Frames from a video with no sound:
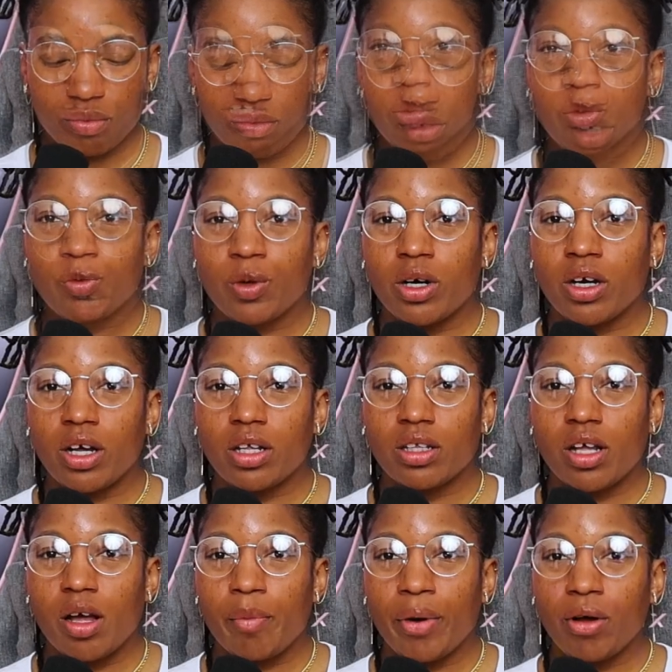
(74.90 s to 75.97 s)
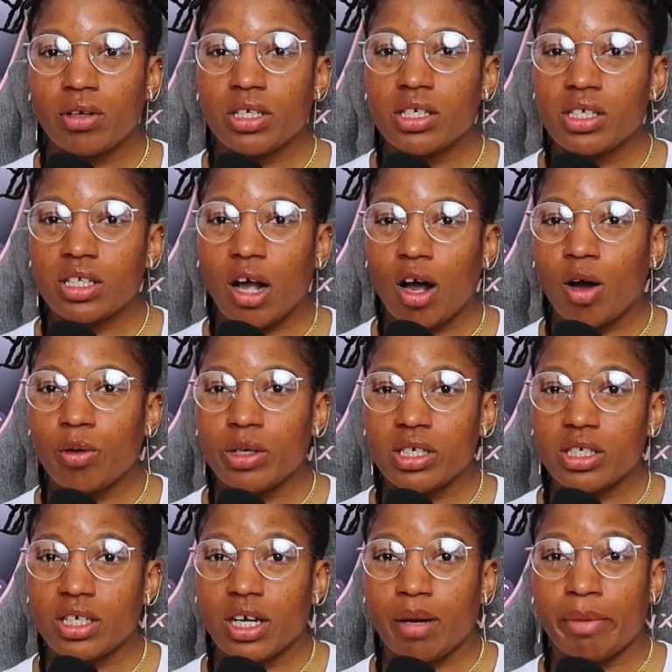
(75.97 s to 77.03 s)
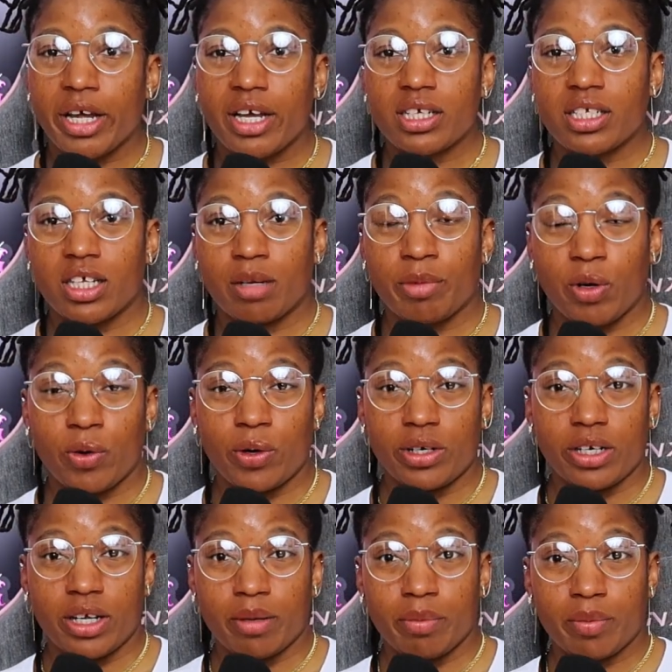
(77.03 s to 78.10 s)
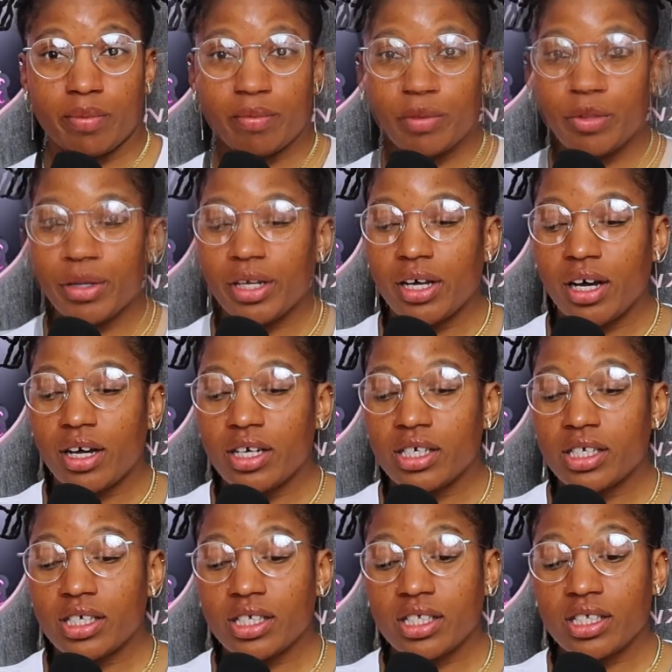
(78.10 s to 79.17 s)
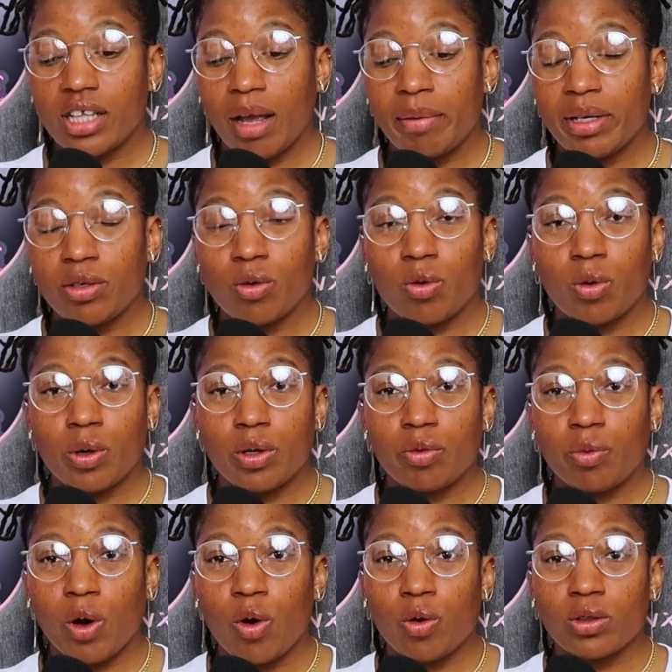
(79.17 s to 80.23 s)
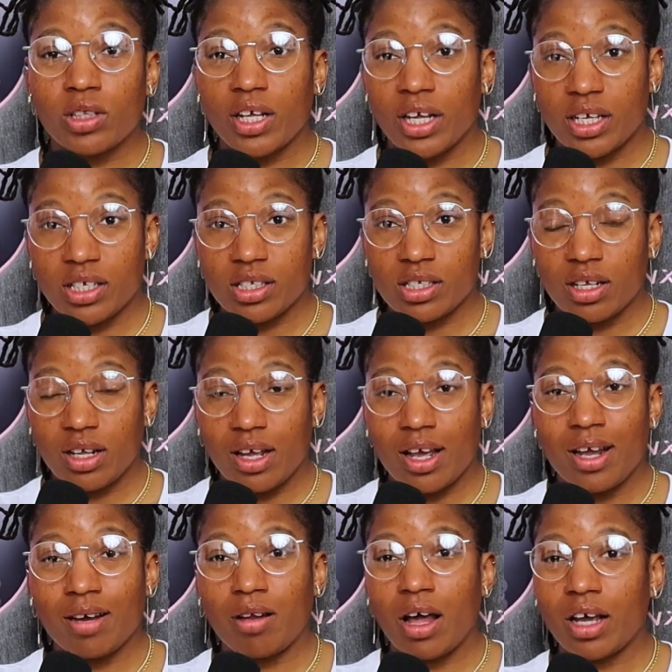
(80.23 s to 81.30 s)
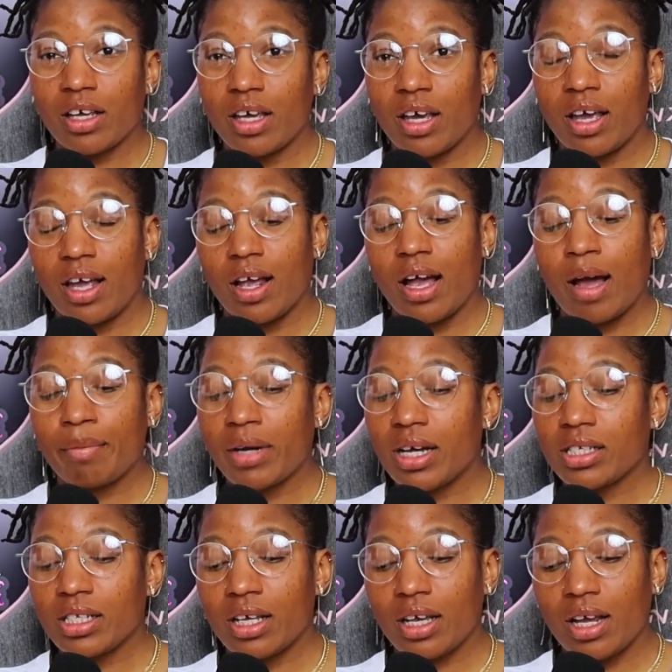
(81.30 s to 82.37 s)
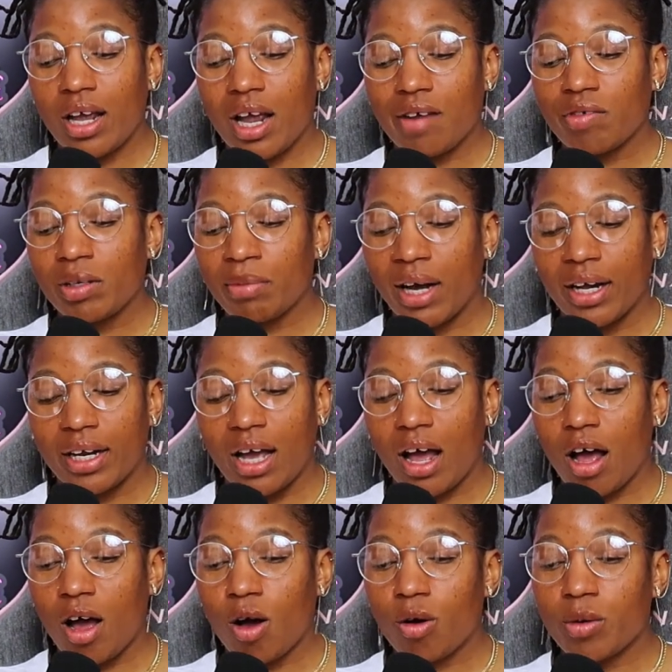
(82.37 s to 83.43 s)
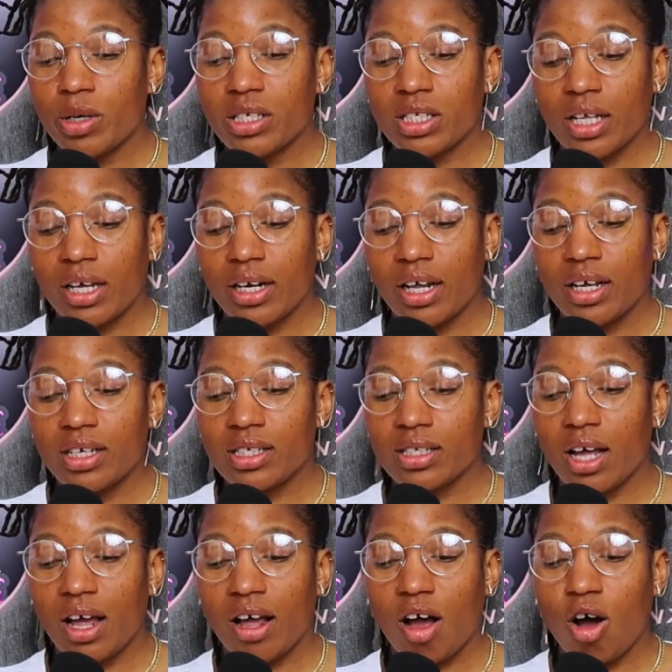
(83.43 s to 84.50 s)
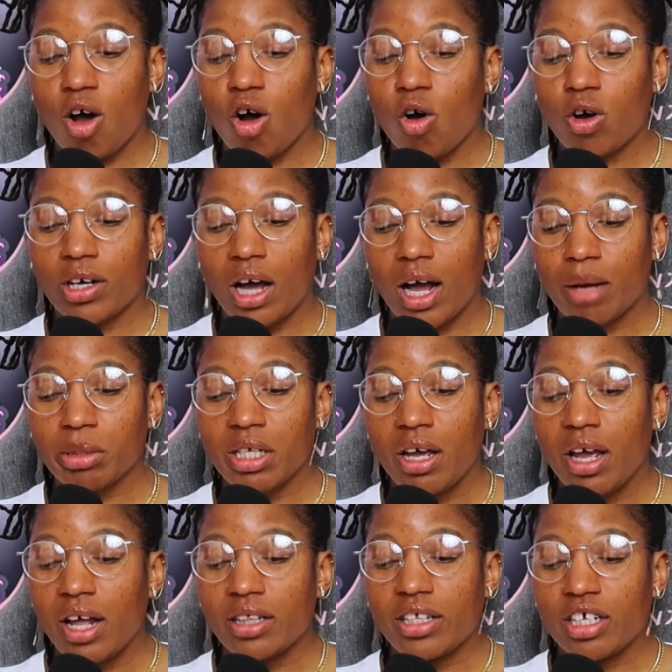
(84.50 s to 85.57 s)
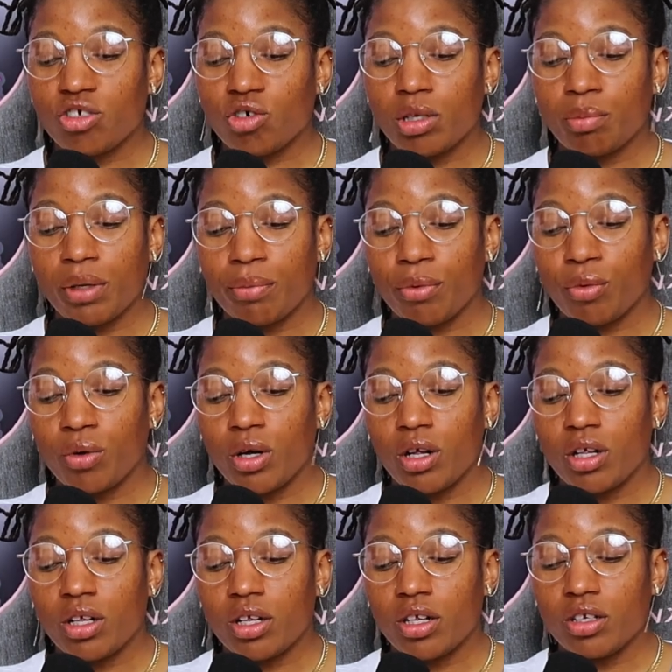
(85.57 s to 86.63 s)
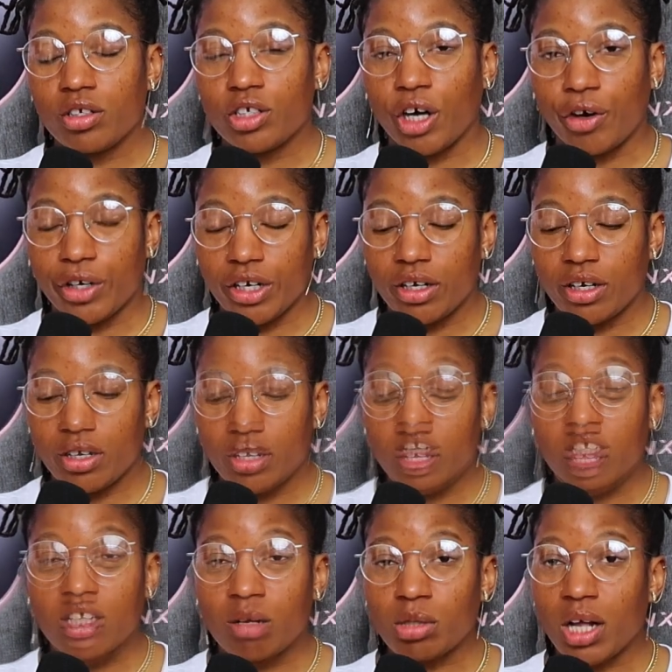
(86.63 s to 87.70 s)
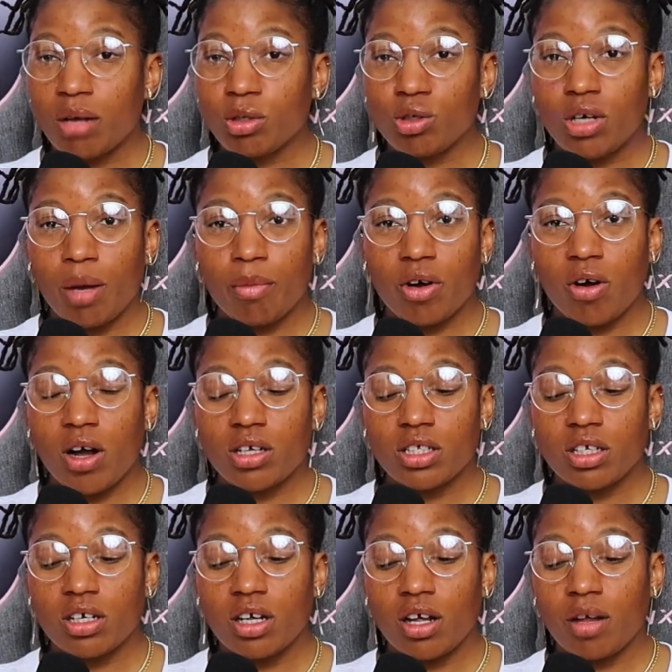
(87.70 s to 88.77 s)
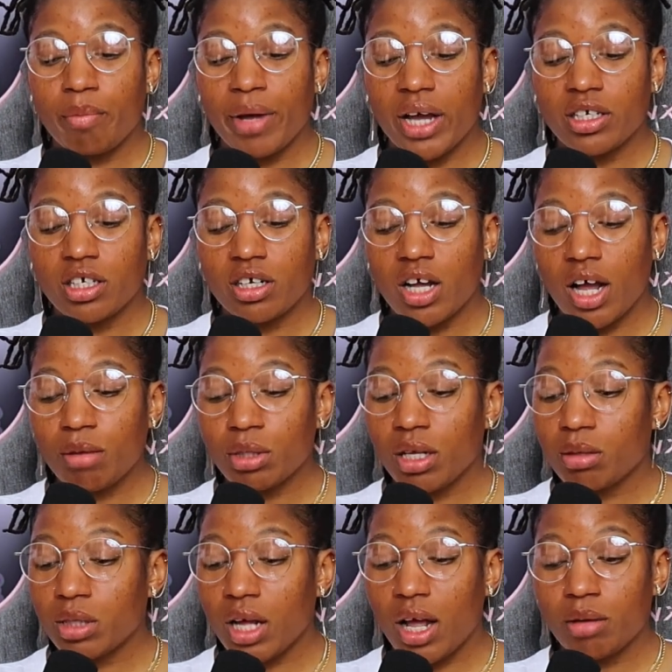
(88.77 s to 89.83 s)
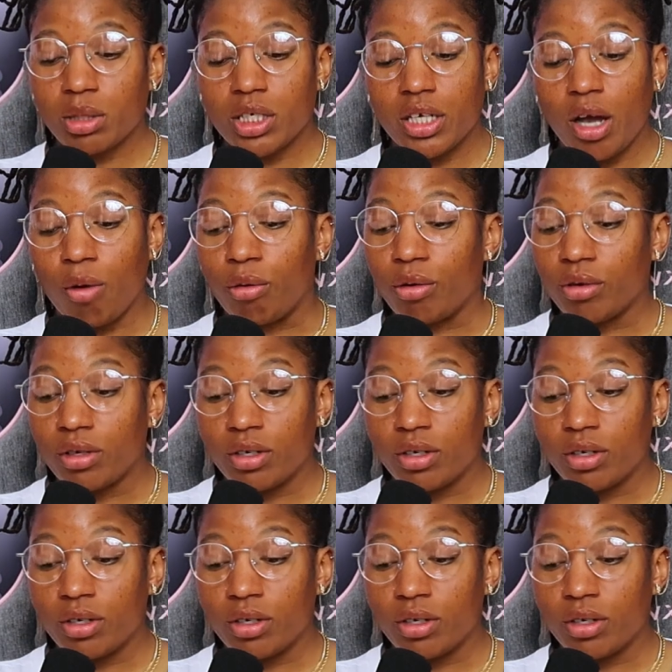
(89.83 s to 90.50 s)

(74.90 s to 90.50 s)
number one, police always get a bad stigma on them because they be doing wrong things. And again, I'm not saying everybody. I always say that it's not all cops that treat people dirty. Sometimes you come across a good batch of cops, sometimes you don't.